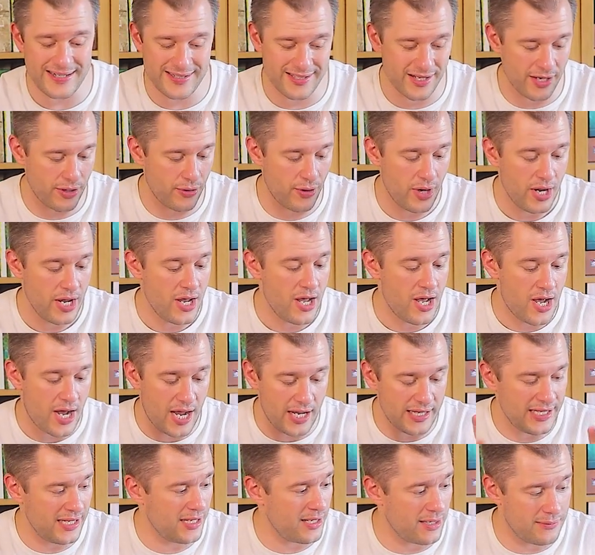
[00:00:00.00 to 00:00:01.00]
So
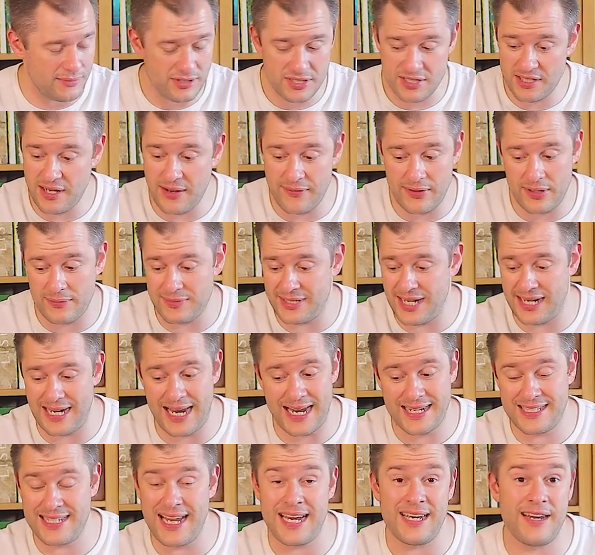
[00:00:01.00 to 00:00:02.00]
I think I'm just giving them 10
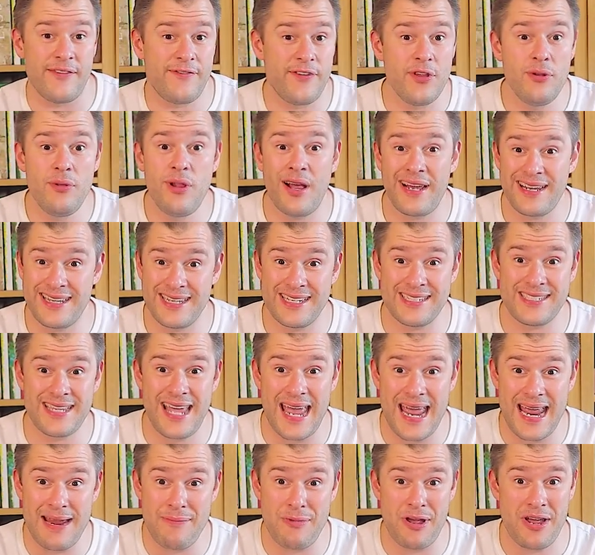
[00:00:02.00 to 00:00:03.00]
out of 10. If you like this
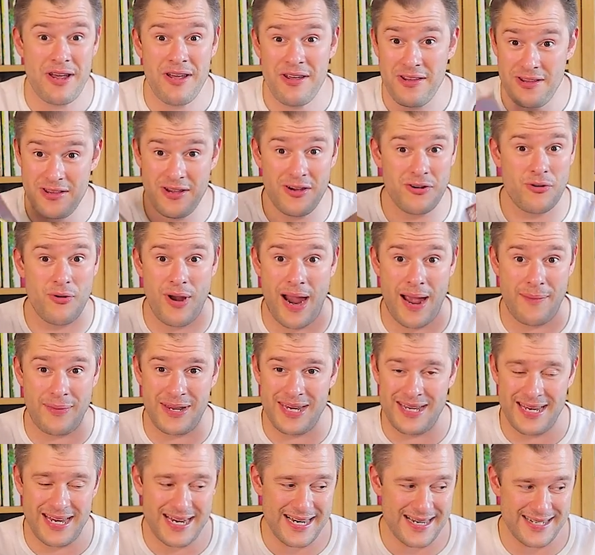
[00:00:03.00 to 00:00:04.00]
game, you're
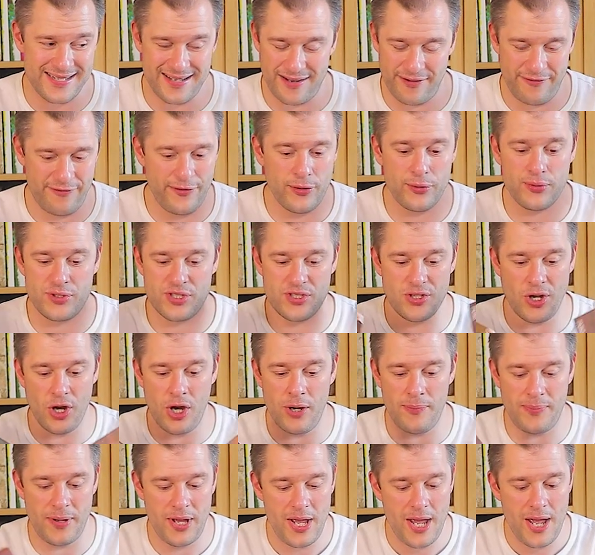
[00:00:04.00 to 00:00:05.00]
grabbing these, full
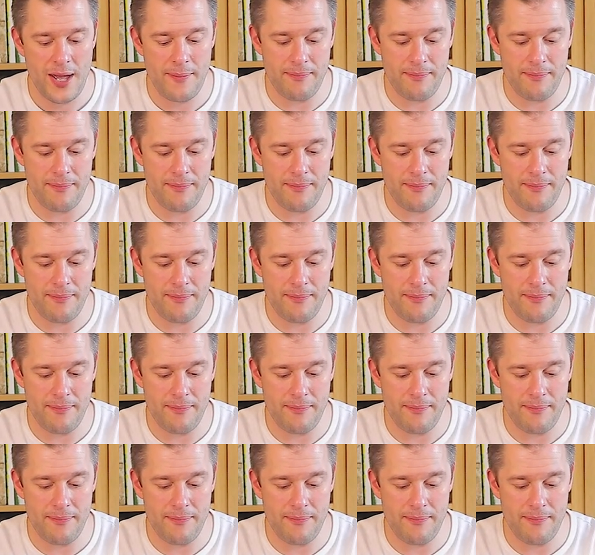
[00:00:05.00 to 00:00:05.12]
stop.